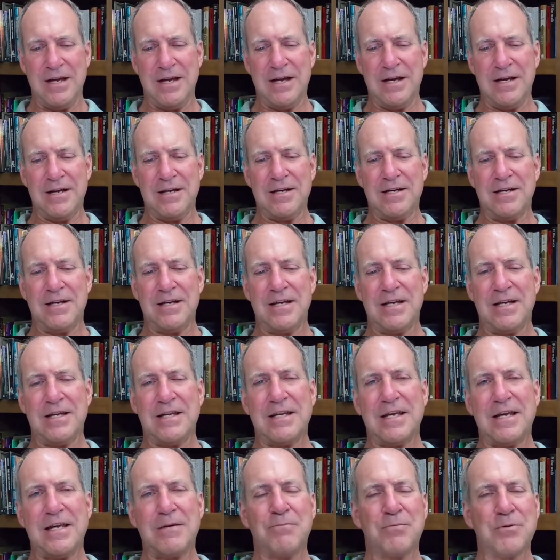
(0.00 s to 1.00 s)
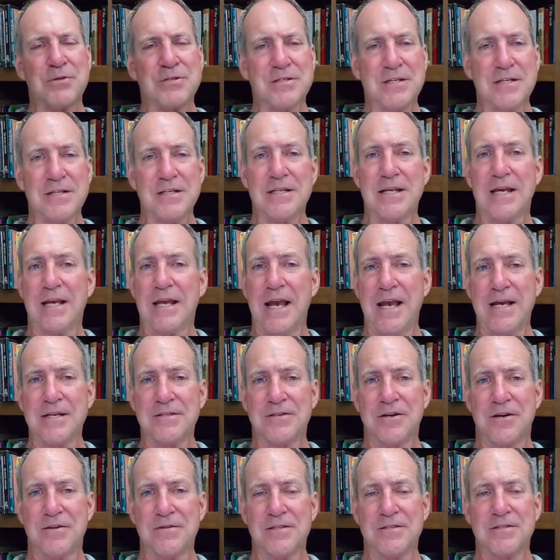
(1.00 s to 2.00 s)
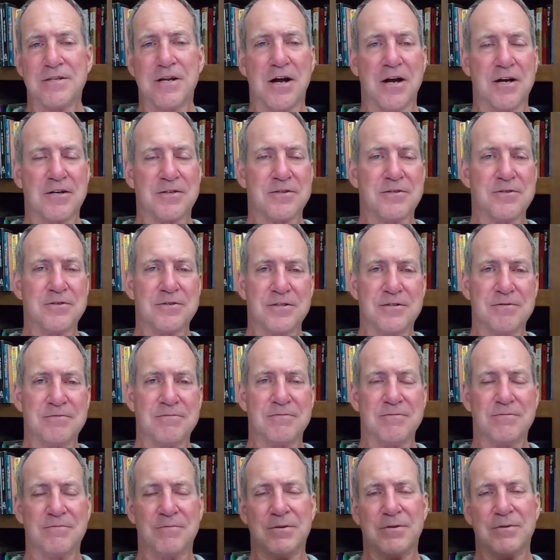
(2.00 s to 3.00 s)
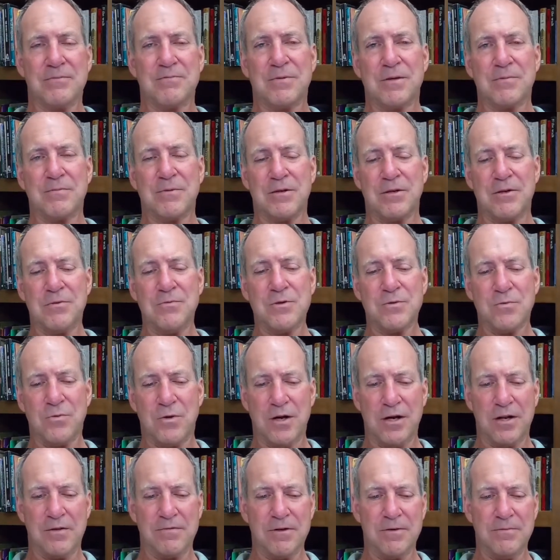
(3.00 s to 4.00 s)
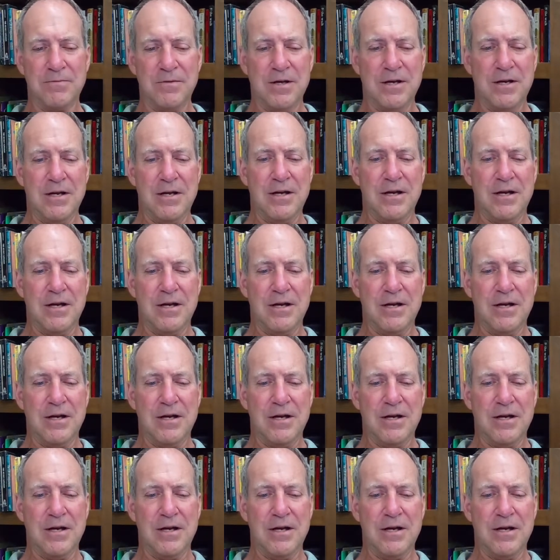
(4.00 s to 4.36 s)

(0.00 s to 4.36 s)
And he presented a case to all these doctors, and McMillan was one of them,